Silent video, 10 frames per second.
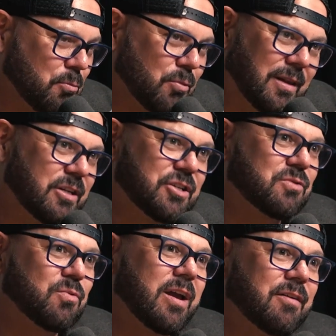
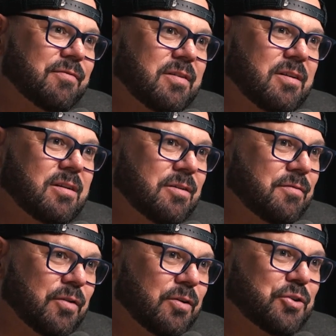religious way of
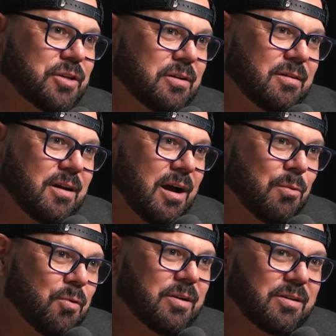conversion. I
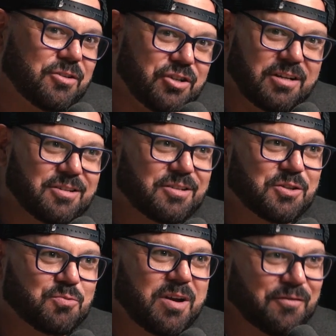want
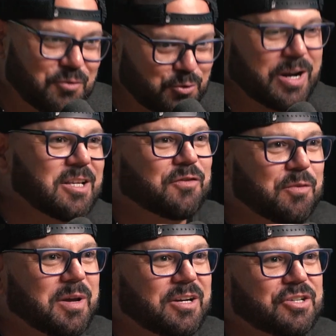Jesus's way of
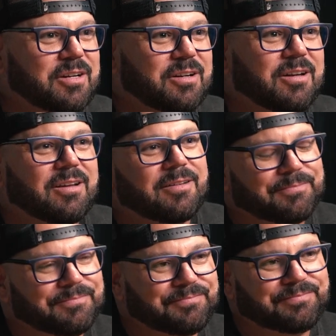transformation. Right.
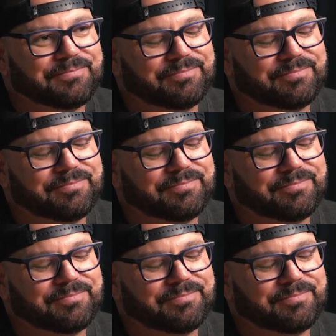So,